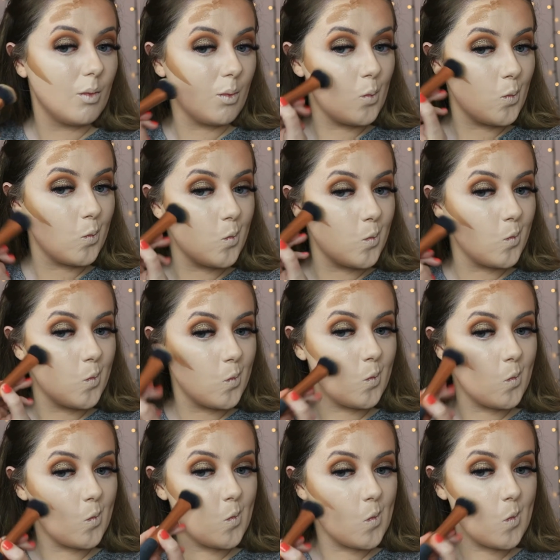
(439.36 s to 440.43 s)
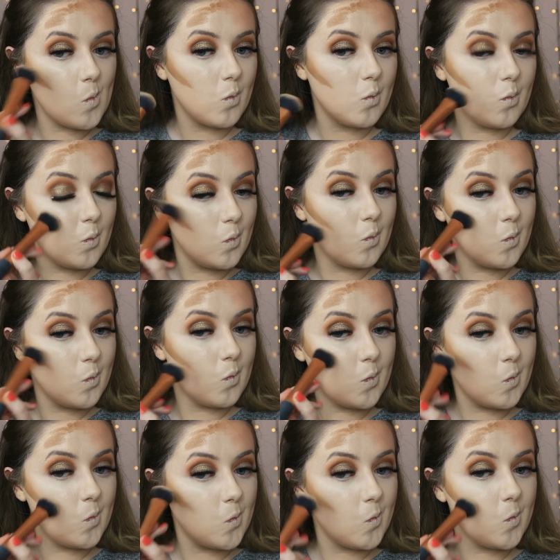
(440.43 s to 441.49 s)

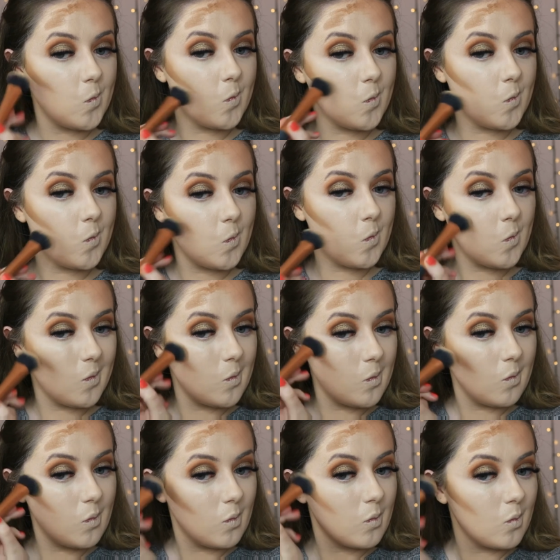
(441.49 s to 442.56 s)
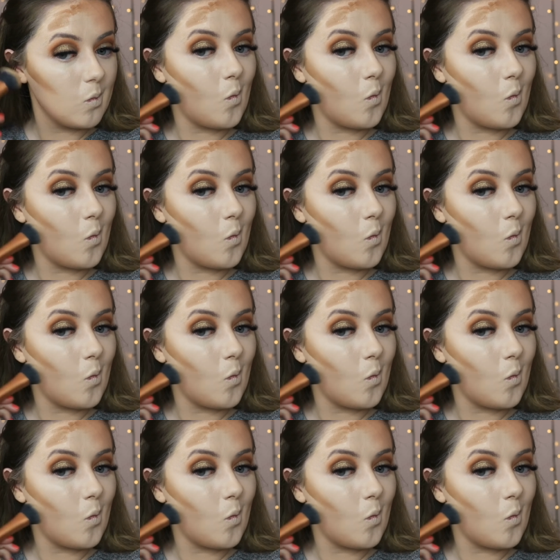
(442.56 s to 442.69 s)
(silence)